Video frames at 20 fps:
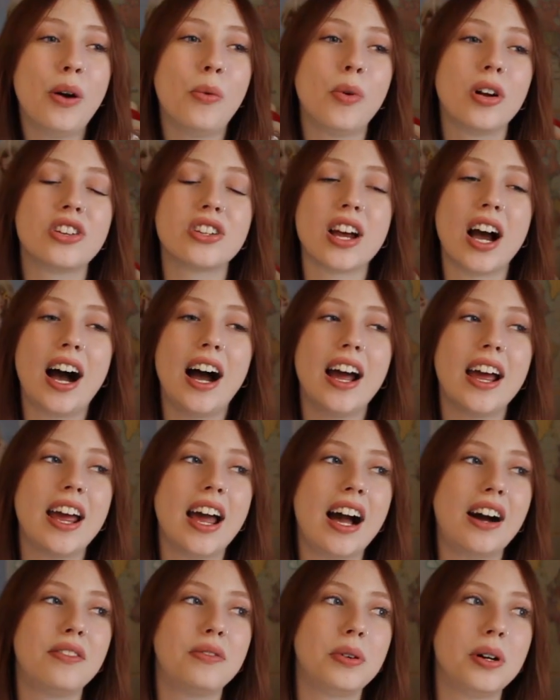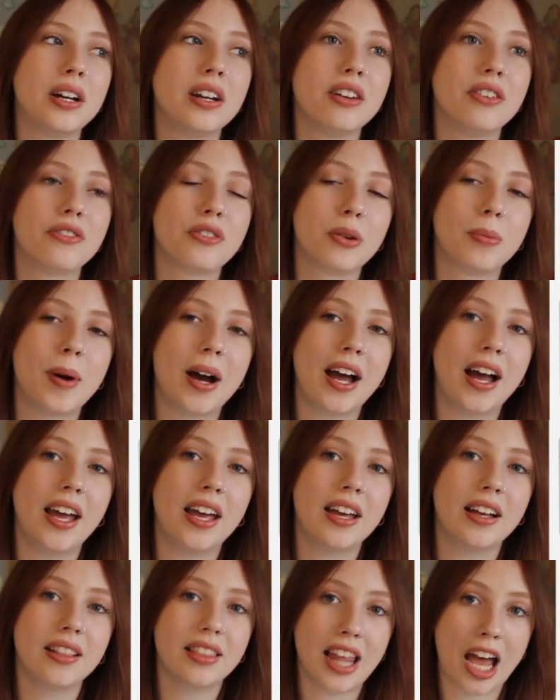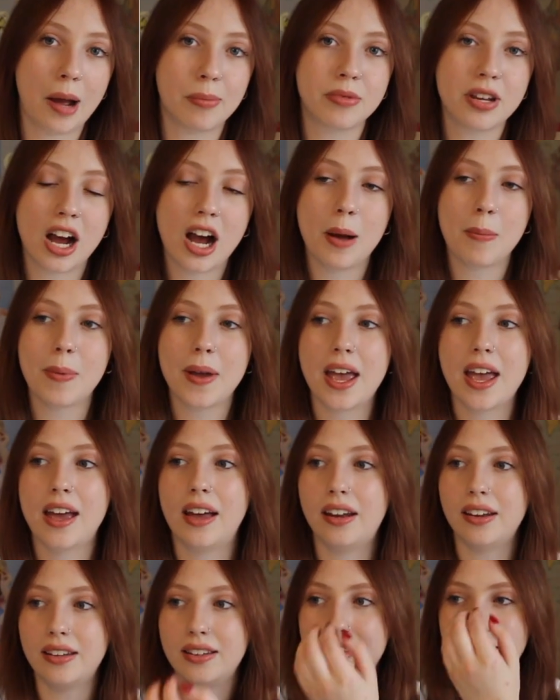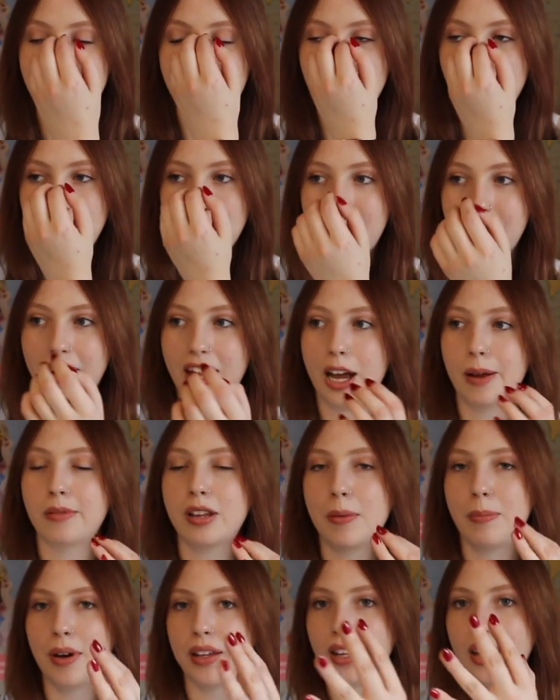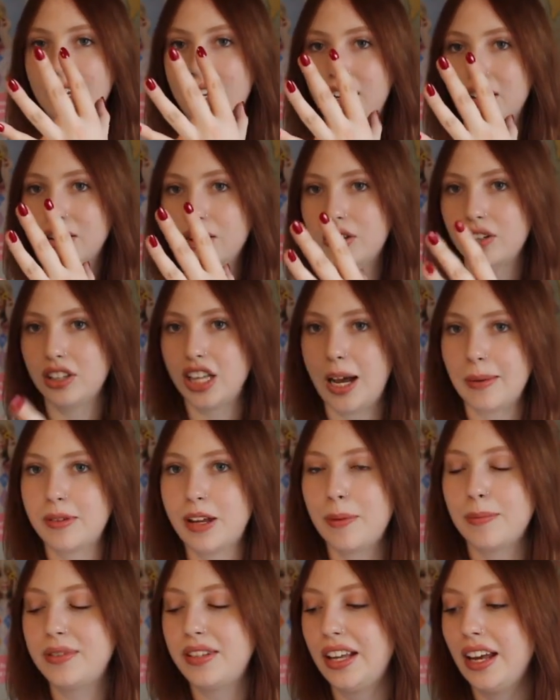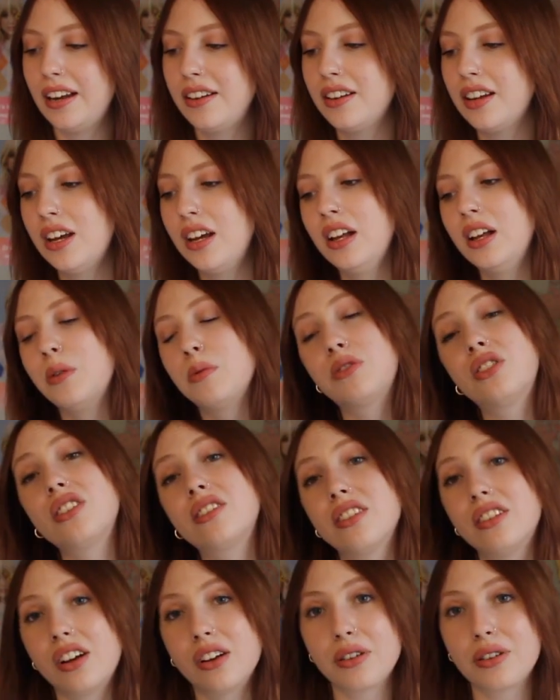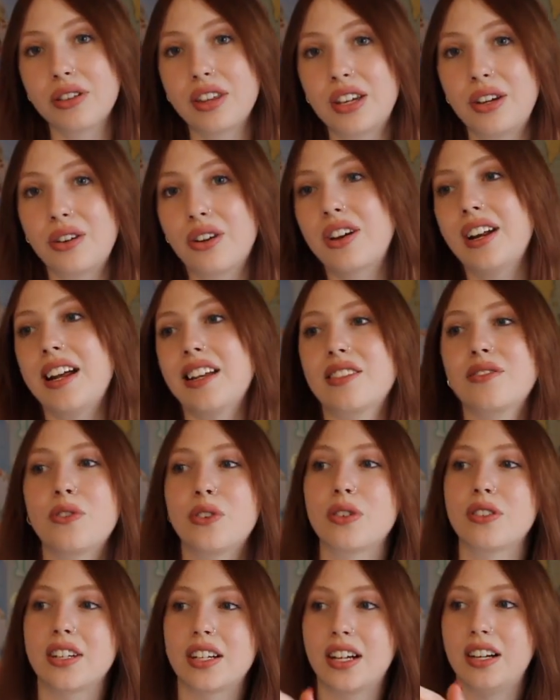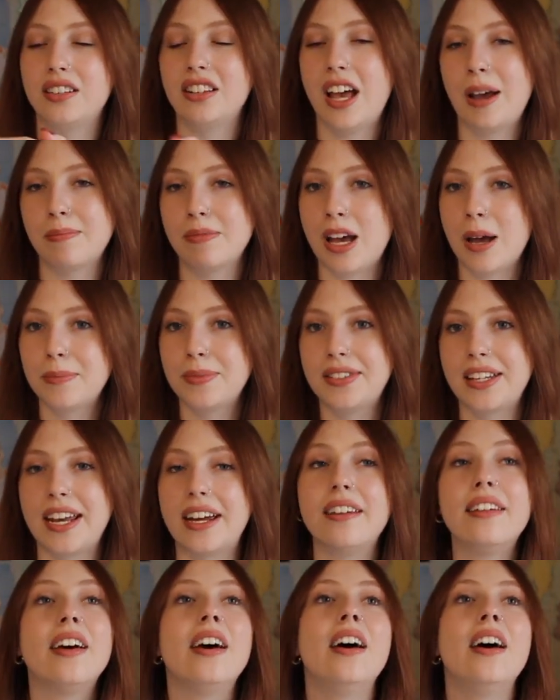which I have one for my laptop, and I put my laptop on like a little laptop stand, which is another thing you could ask for, is like a laptop stand.